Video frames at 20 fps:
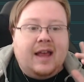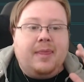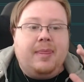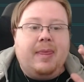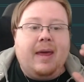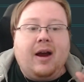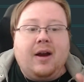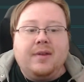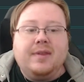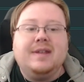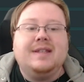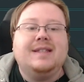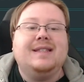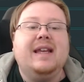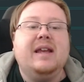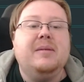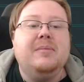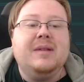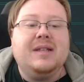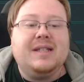that are the
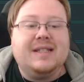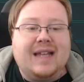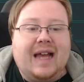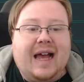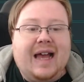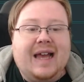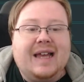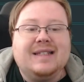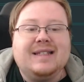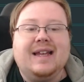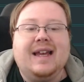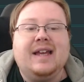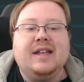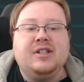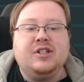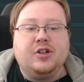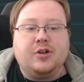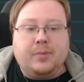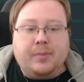same size as your